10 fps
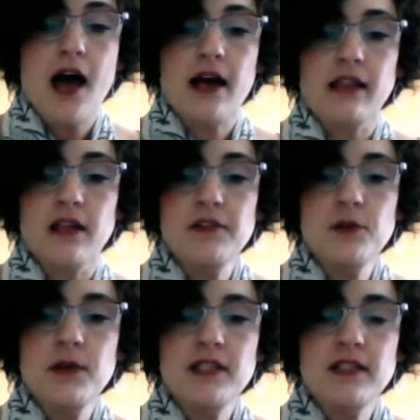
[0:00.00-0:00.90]
I love the
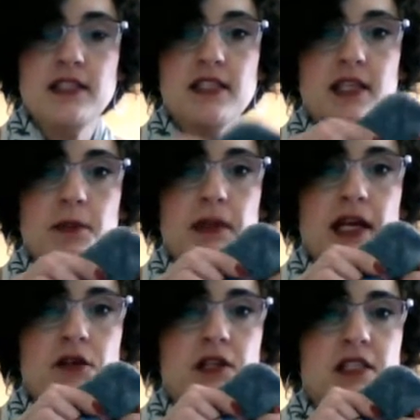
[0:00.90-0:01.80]
way that this is coming
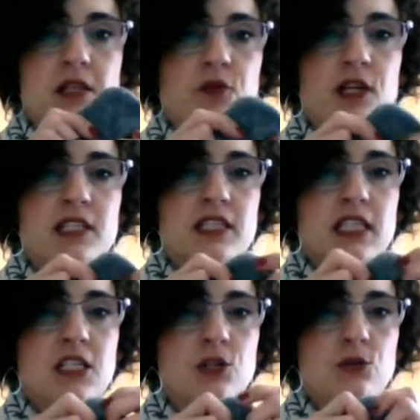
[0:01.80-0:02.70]
out, except for I
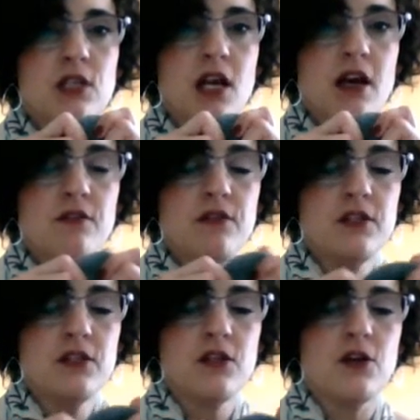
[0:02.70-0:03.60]
did use
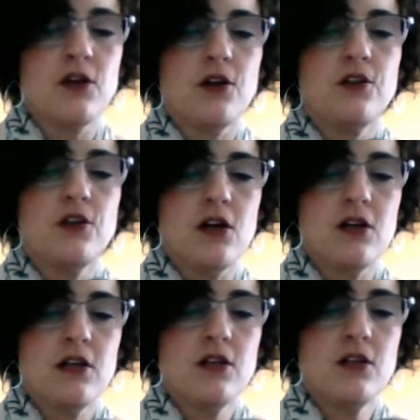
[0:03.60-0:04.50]
heavier
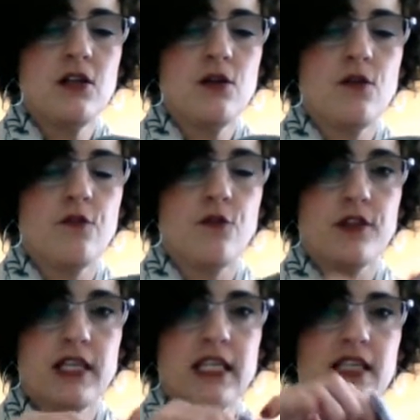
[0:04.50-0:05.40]
yarn for
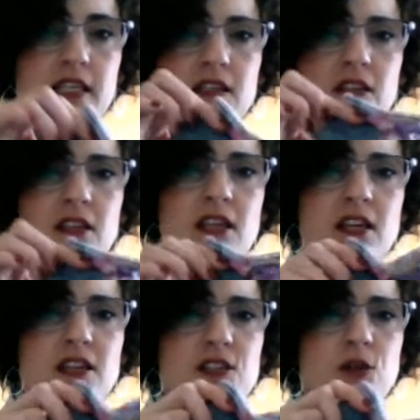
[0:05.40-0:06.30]
the heel,
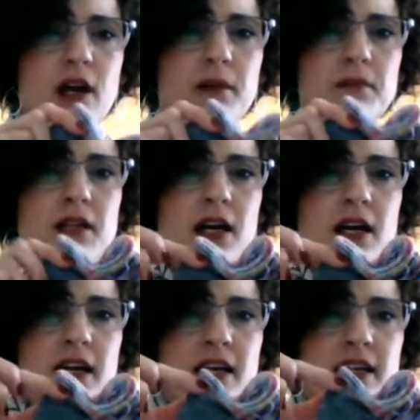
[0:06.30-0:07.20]
so I'm
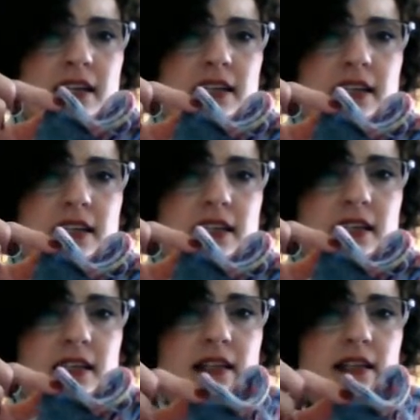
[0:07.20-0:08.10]
not,
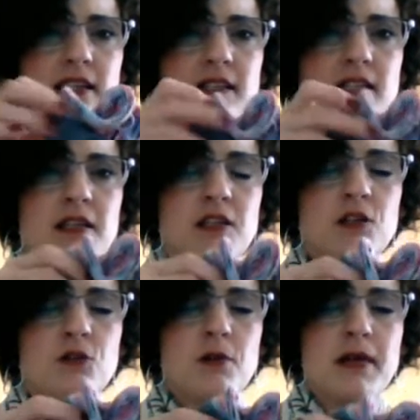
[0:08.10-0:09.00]
you
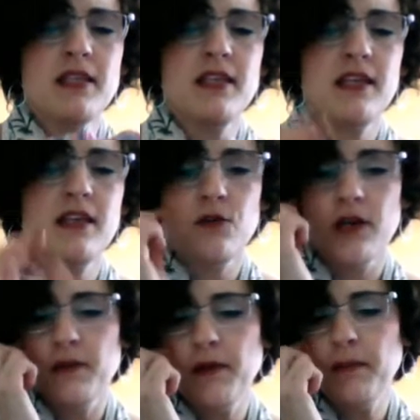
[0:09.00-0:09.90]
know, it made the heel
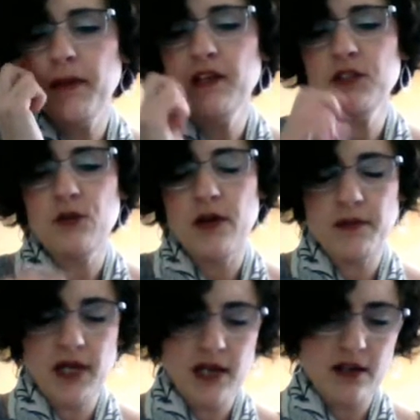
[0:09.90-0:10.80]
quite a bit bigger, so
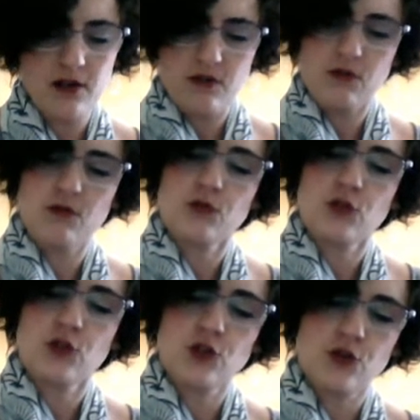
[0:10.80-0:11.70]
I'm not
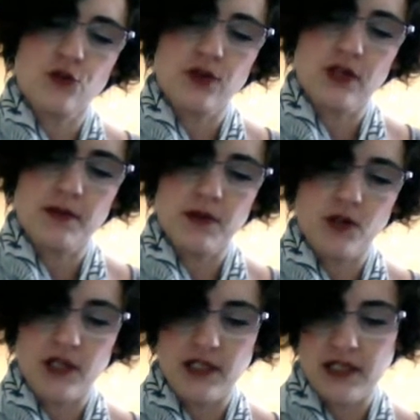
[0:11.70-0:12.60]
sure that I'm
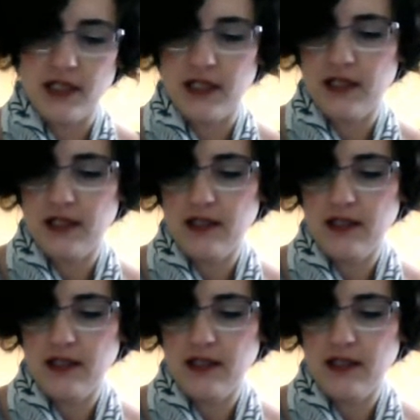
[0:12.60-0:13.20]
crazy